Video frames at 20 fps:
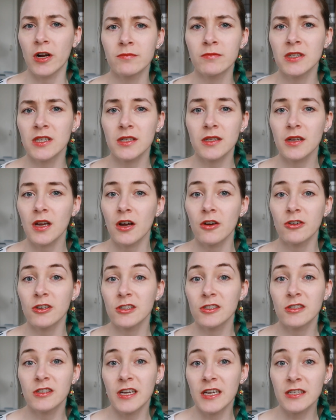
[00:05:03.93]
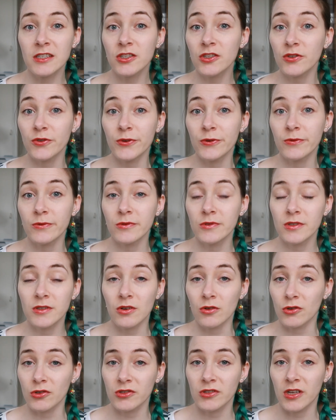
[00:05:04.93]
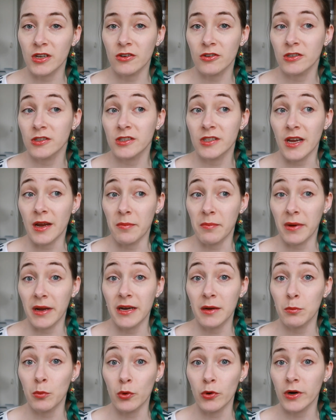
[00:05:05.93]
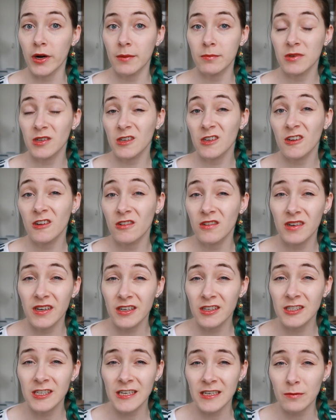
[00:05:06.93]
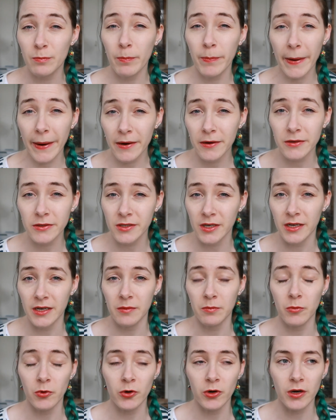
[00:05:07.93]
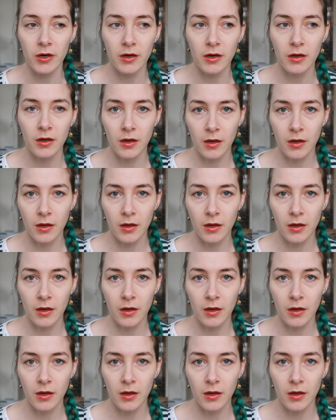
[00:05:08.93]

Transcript: not going to knit two socks that are the same anymore. I'm not going to knit pairs anymore.